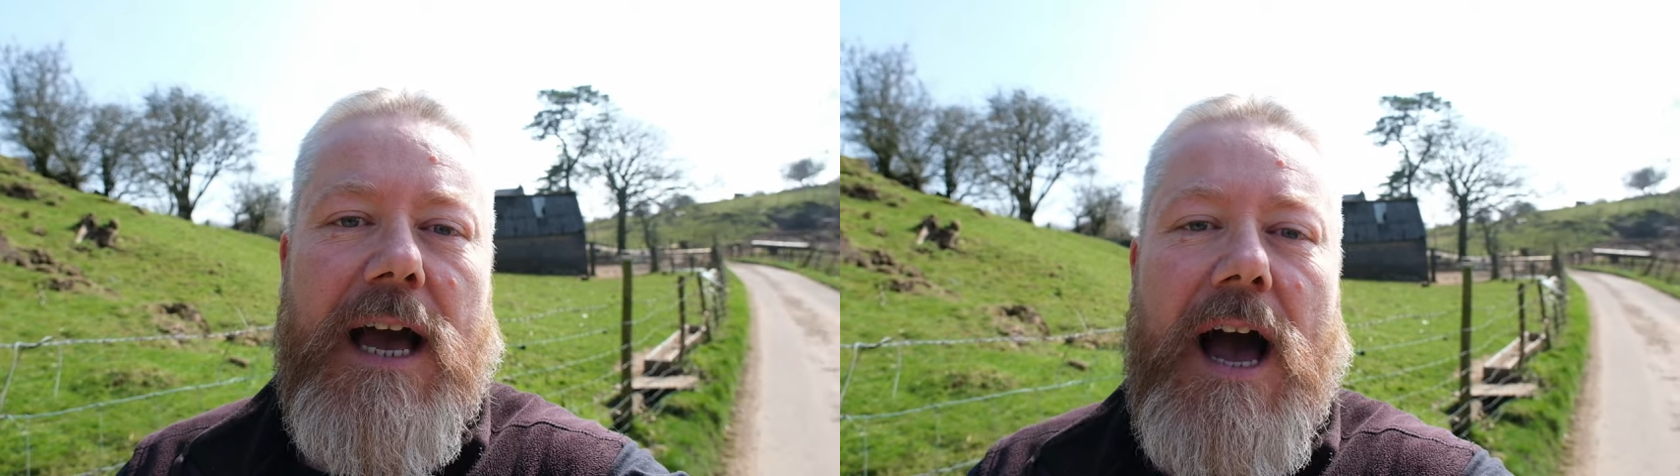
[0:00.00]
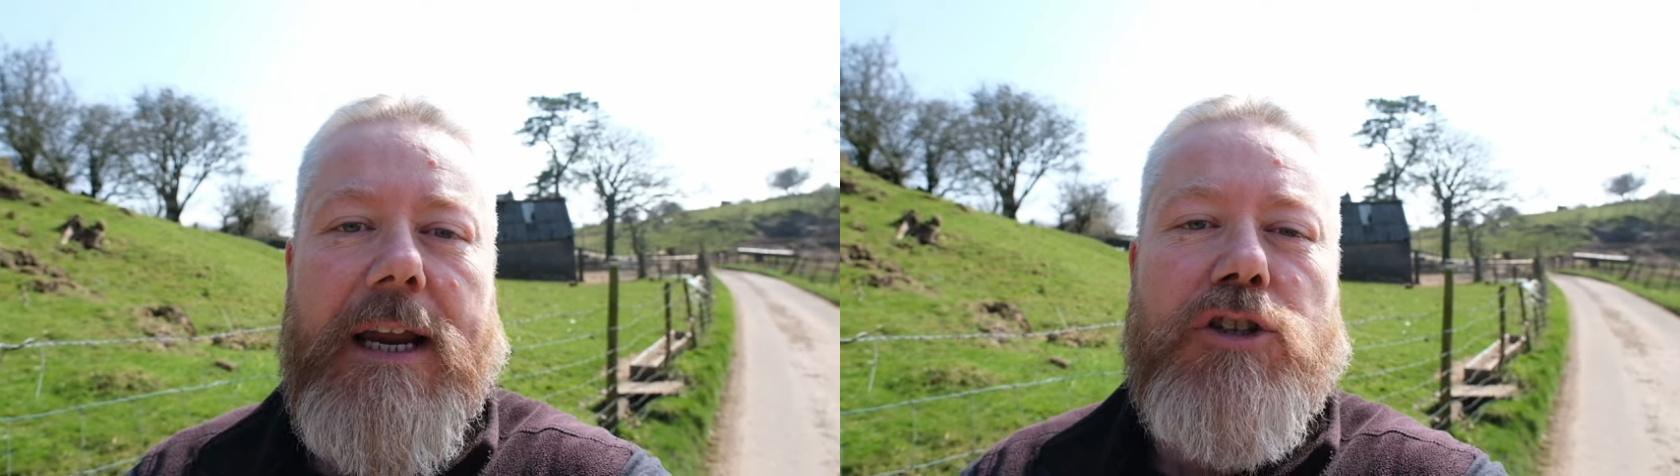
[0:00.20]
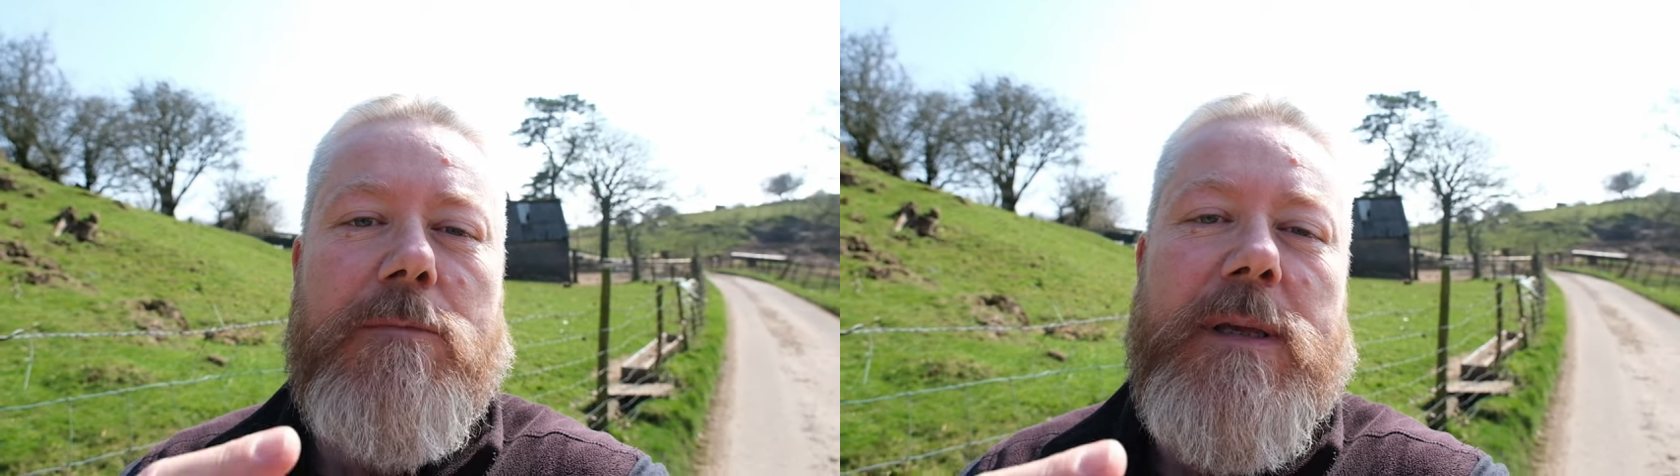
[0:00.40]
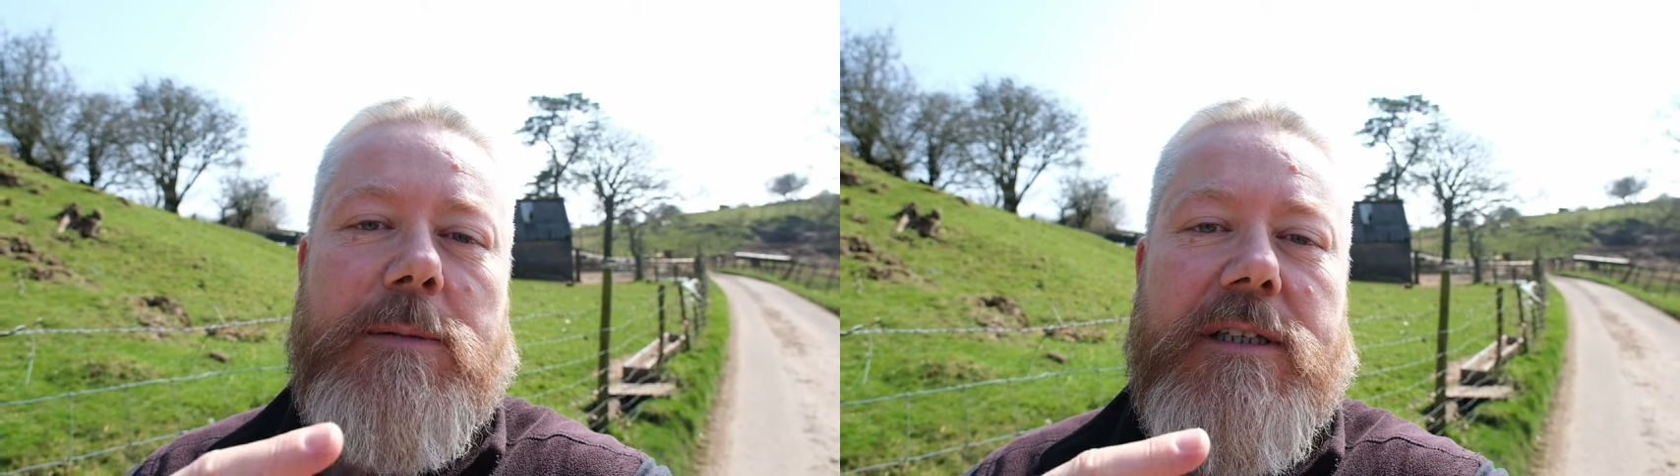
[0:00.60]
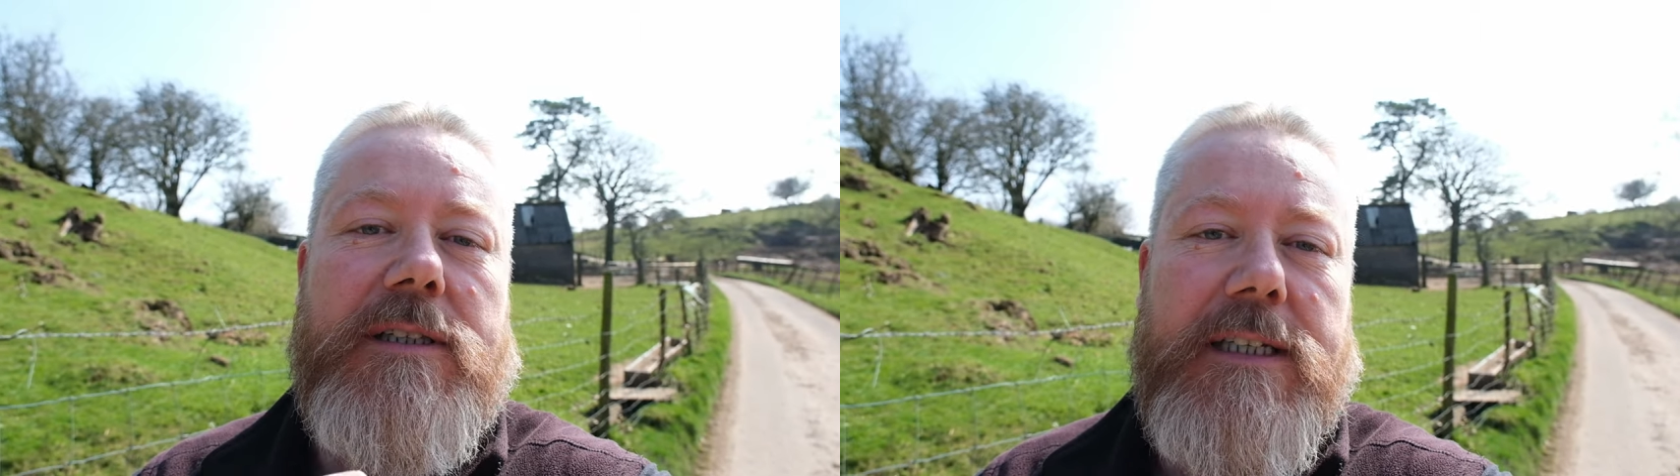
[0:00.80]
and I should be
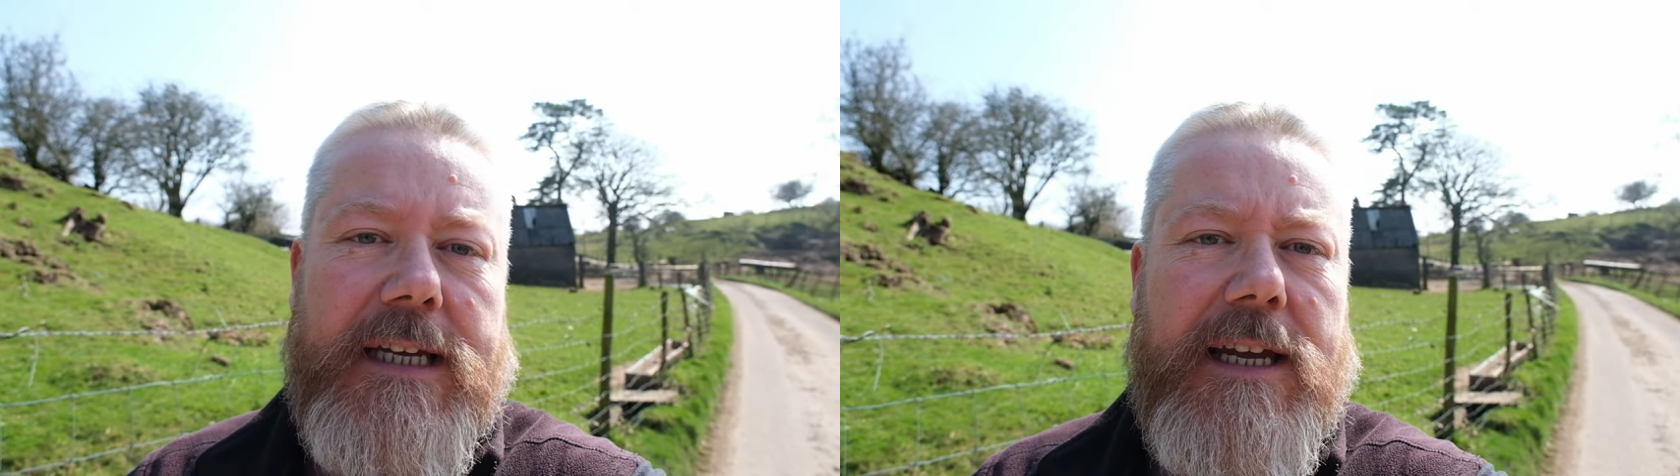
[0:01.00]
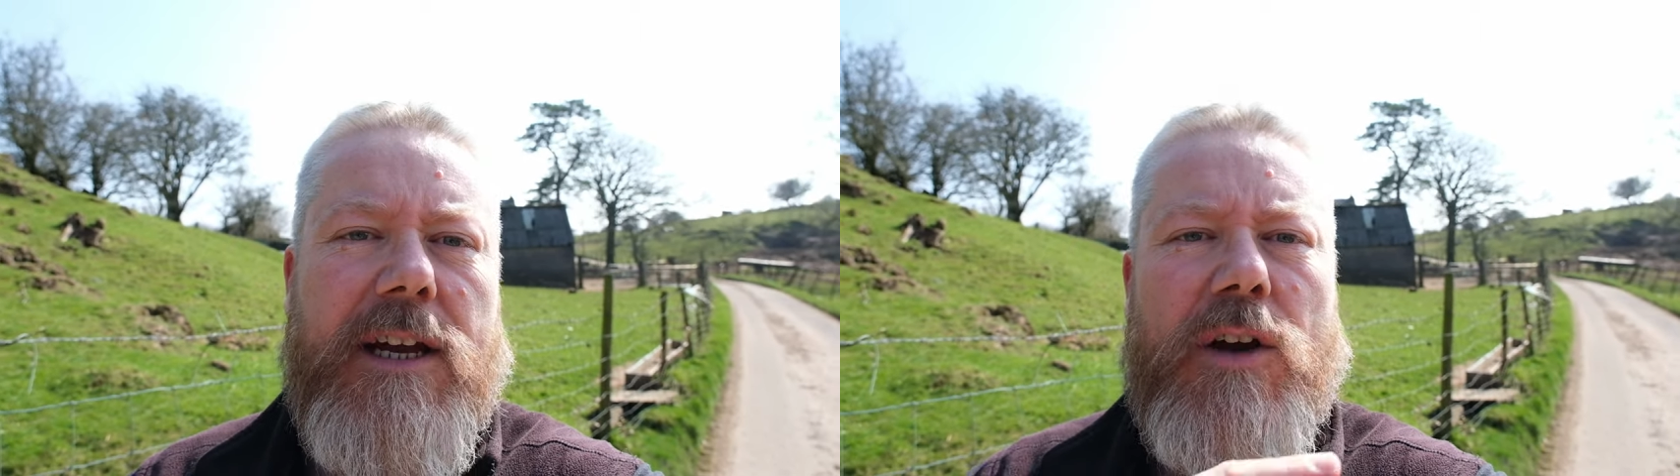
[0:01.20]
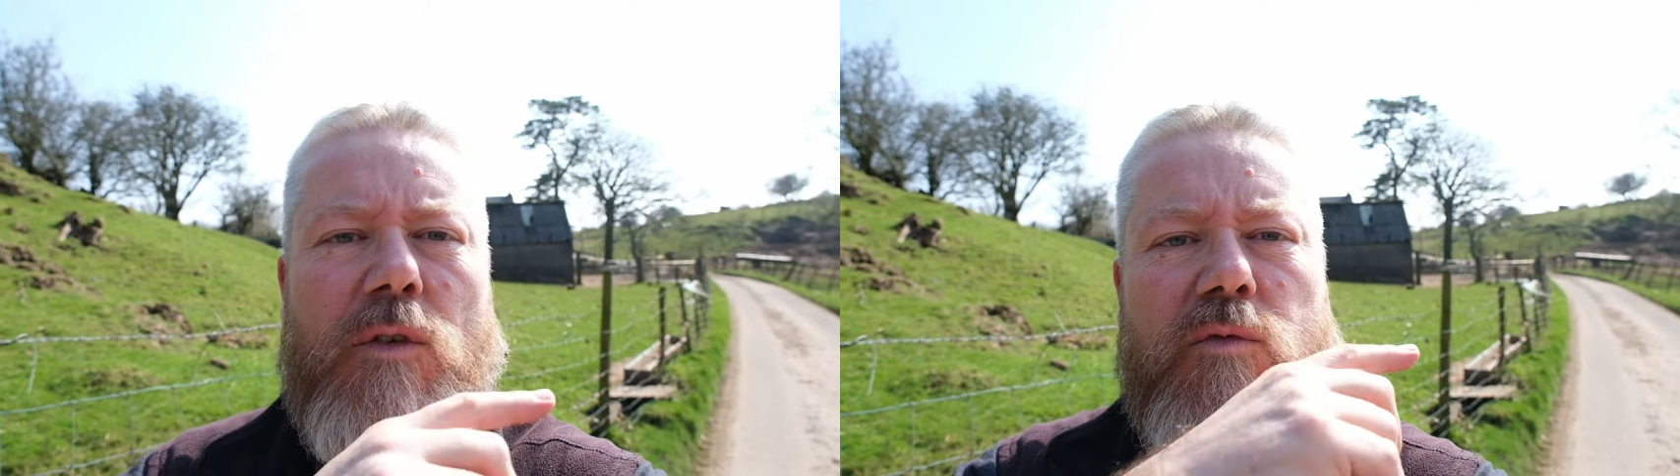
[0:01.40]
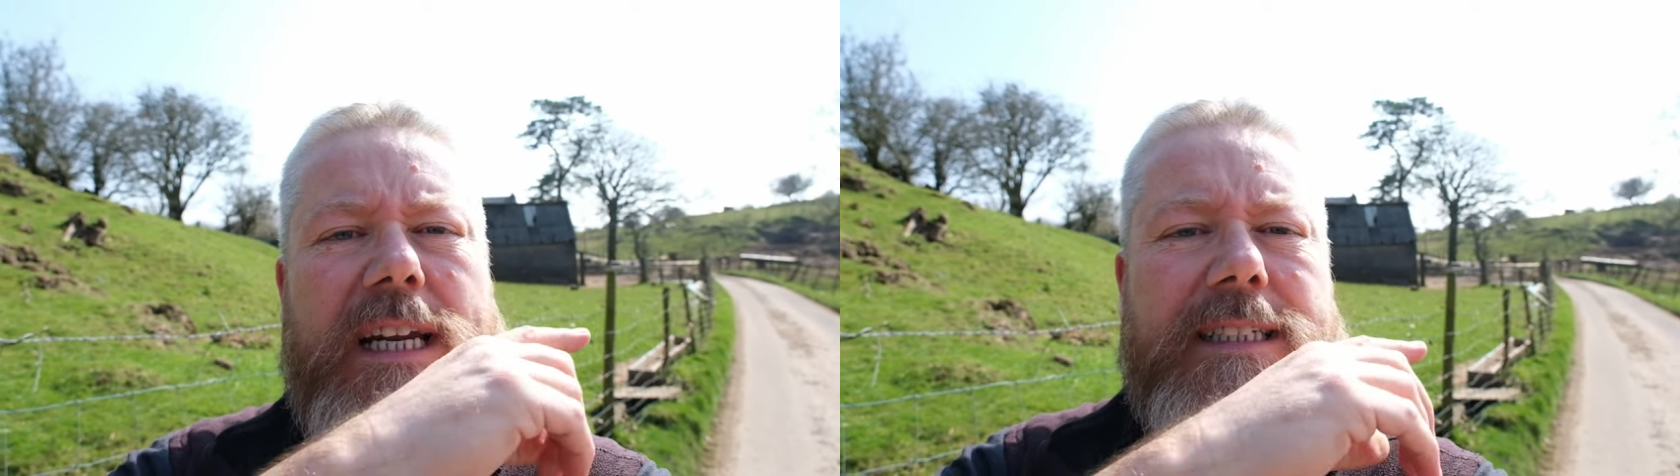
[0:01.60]
able to see right